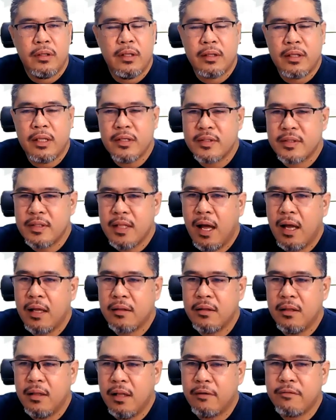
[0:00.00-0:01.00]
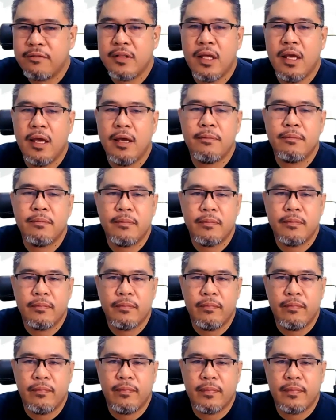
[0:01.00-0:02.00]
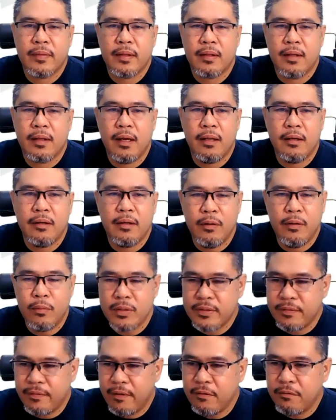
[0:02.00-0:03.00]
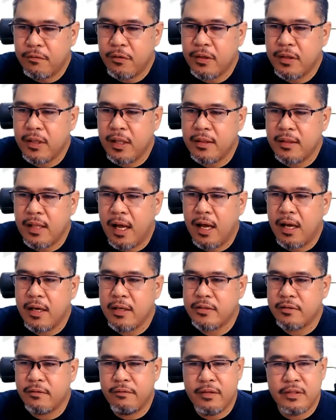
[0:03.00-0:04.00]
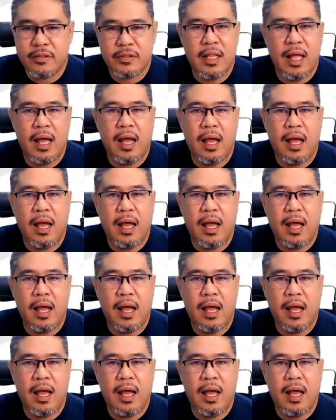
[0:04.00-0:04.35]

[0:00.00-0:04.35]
that his dad loved him and he was favored in the eyes of his